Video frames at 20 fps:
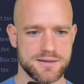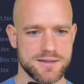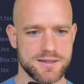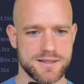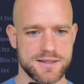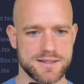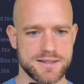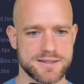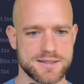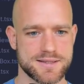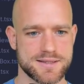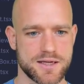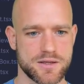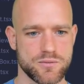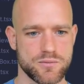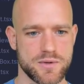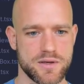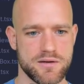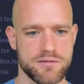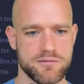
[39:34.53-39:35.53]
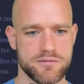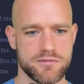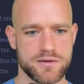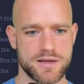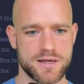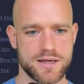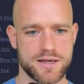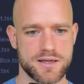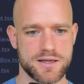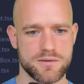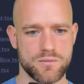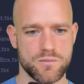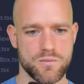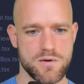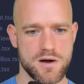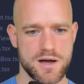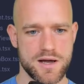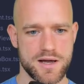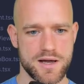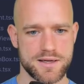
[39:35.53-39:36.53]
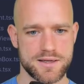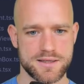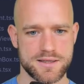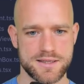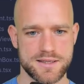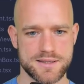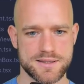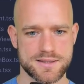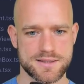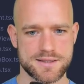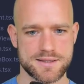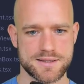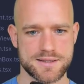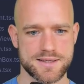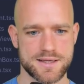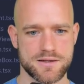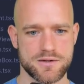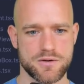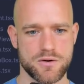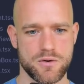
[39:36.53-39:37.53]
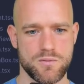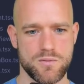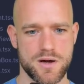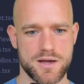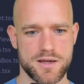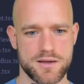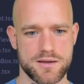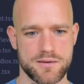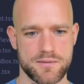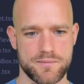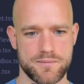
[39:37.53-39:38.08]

is side width and Y is center Y.